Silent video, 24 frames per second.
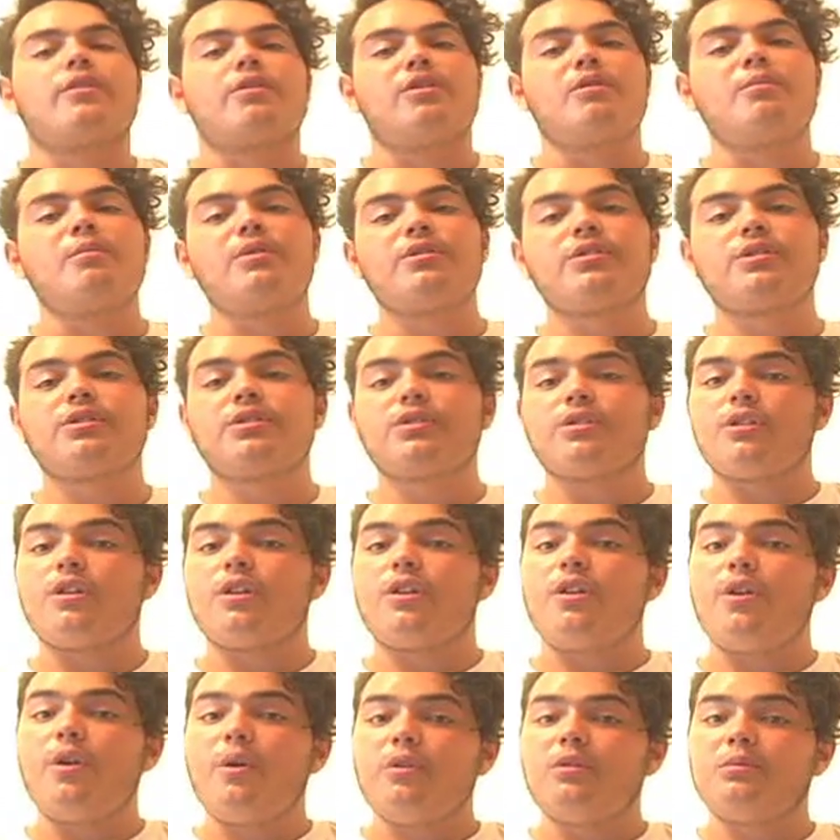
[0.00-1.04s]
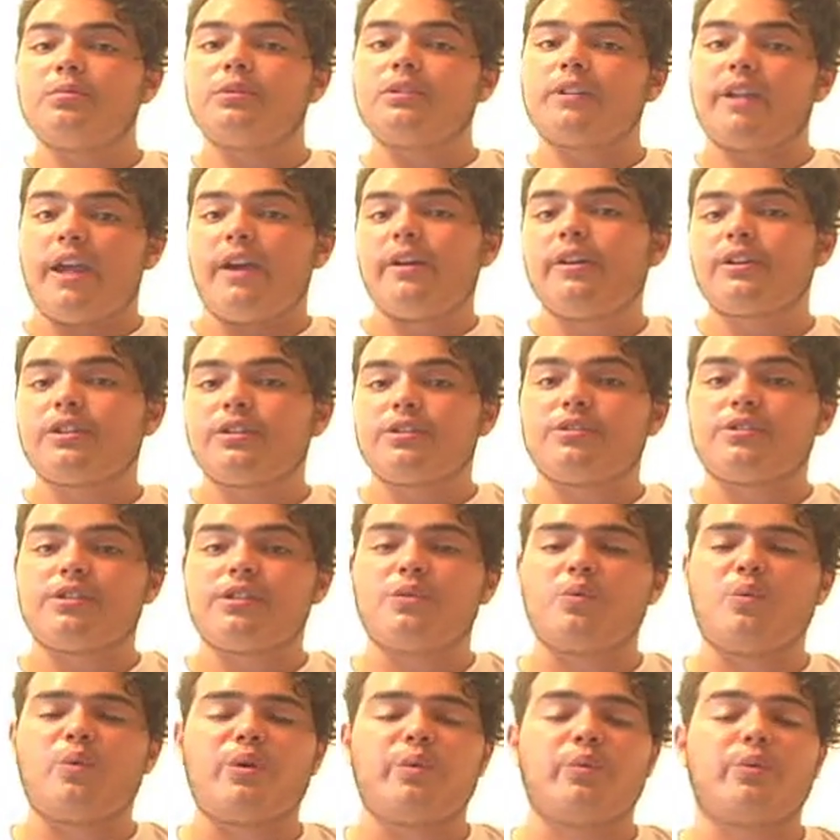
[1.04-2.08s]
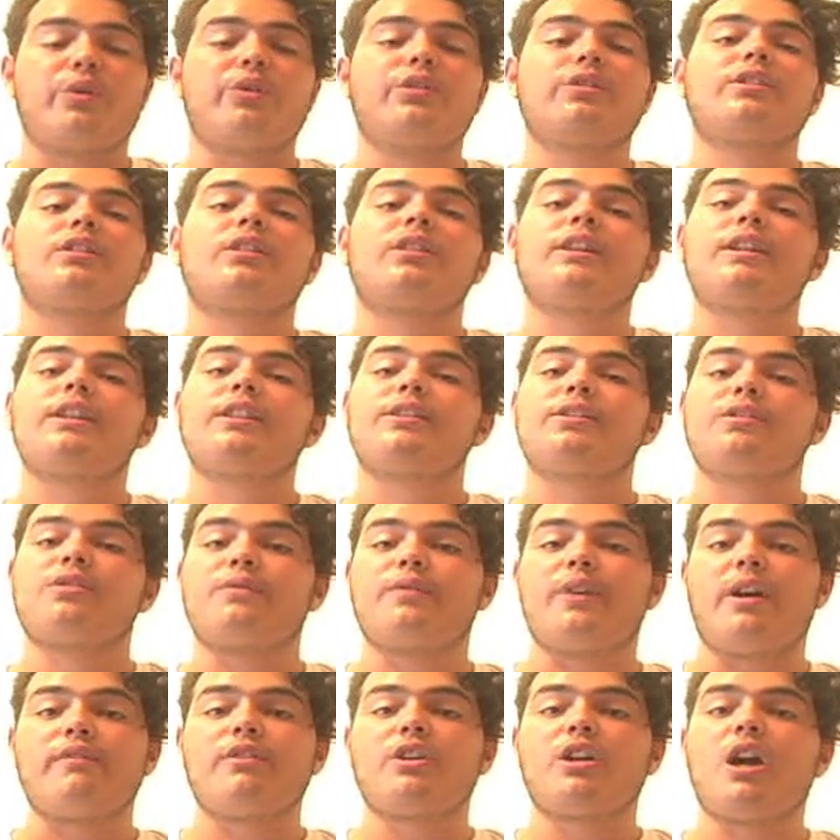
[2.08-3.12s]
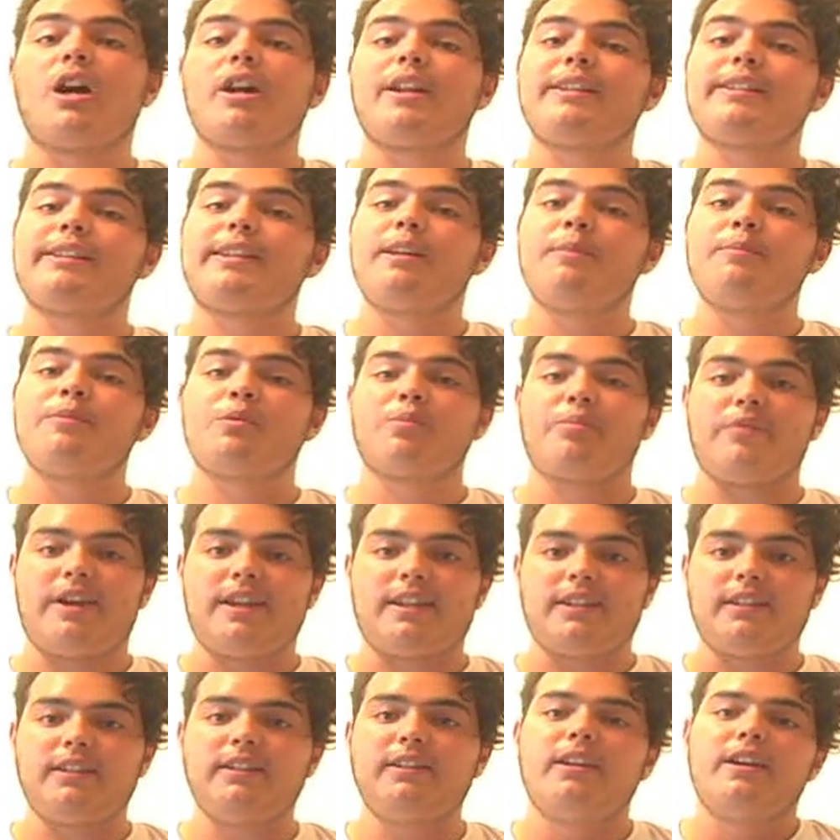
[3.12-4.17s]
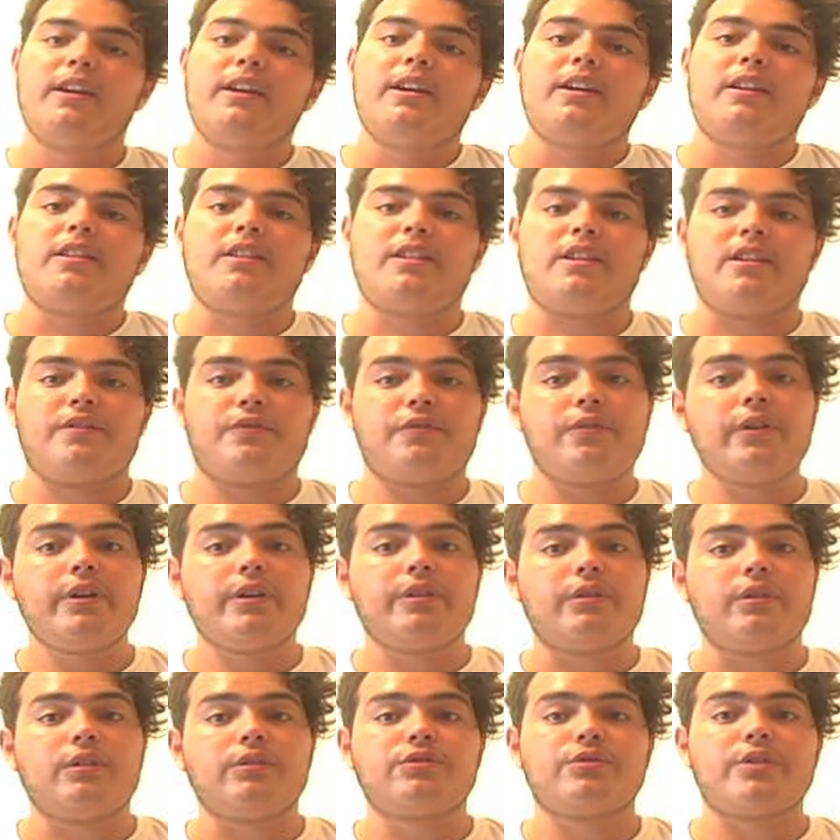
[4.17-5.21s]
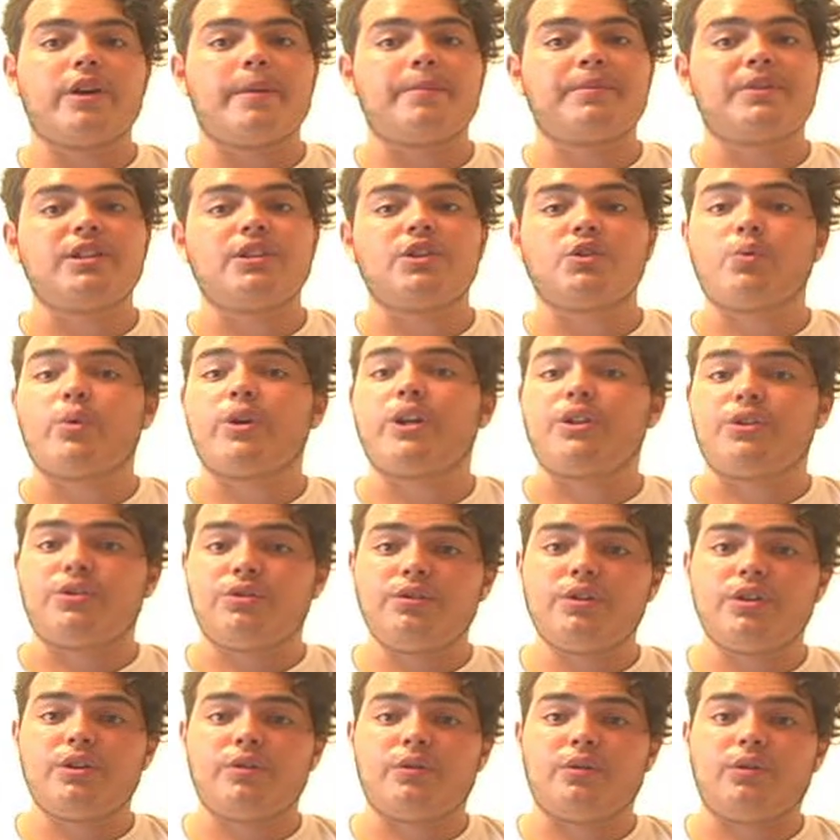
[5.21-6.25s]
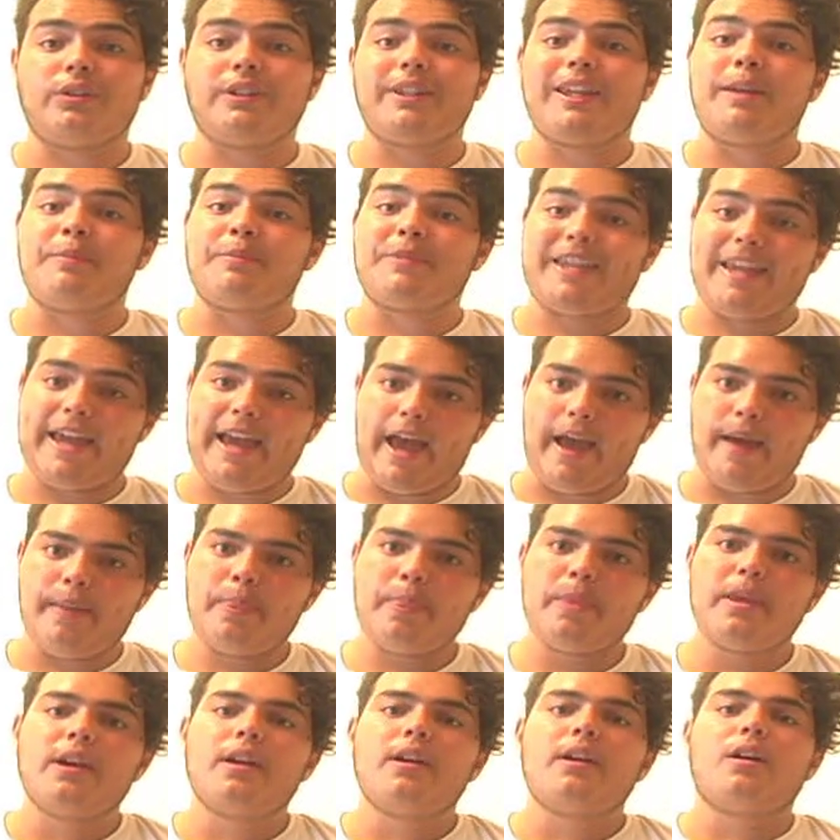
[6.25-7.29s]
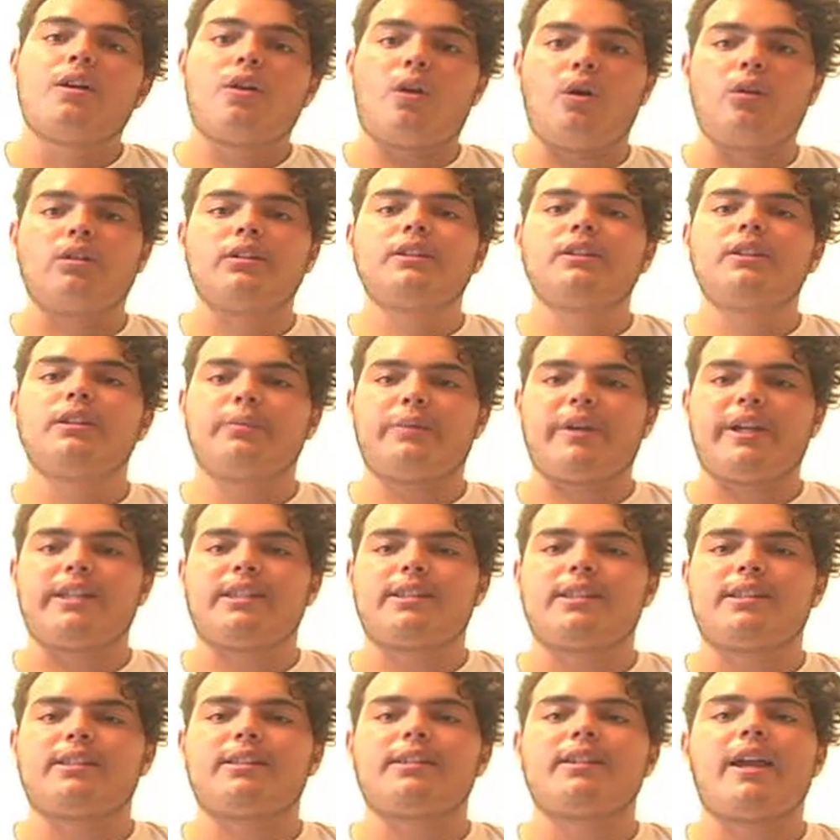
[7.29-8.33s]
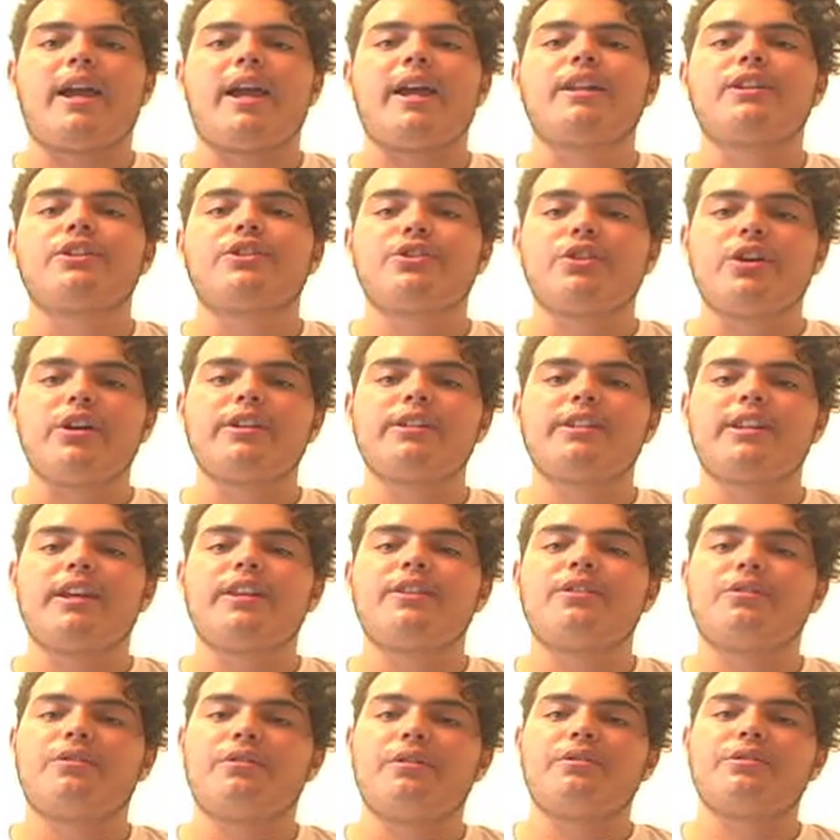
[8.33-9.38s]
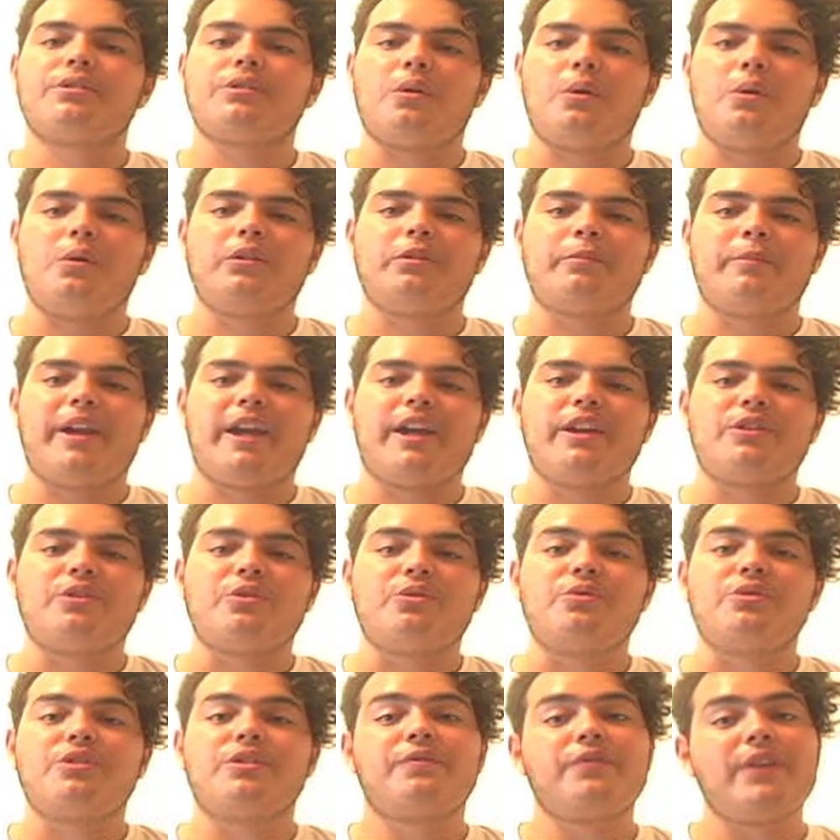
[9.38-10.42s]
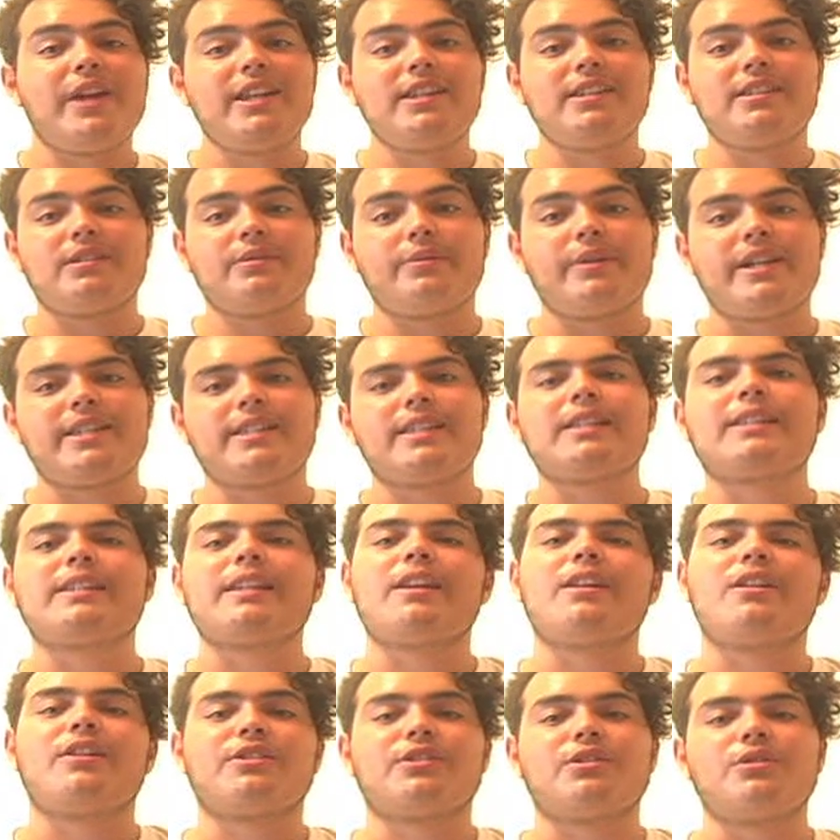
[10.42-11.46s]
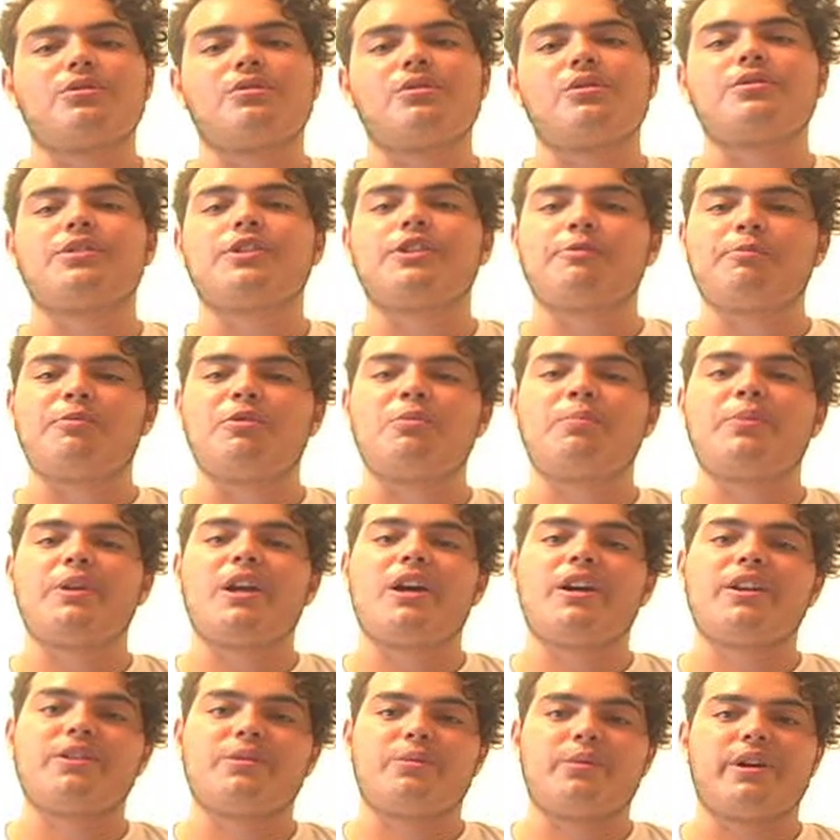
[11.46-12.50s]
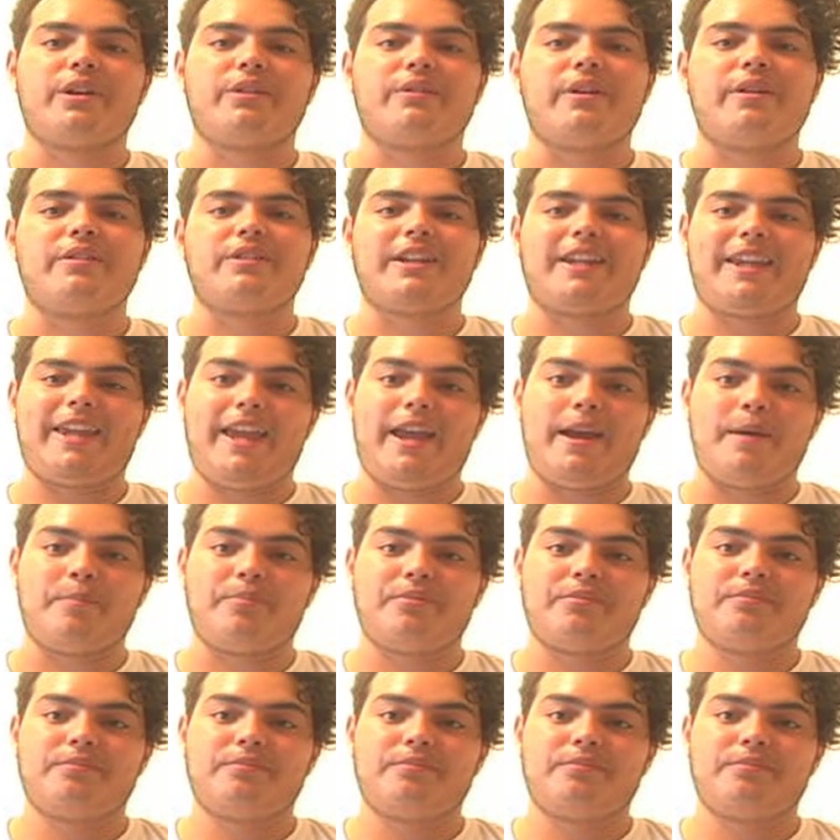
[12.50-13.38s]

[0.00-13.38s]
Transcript: The most notable characters in One World is Survivor Goddess Kim Spradlin, the 4-year-old trapped in a 22-year-old named Kat, Colton the racist, and Tarzan the gross old man who defends the racist and also throws his poopy underwear around at camp.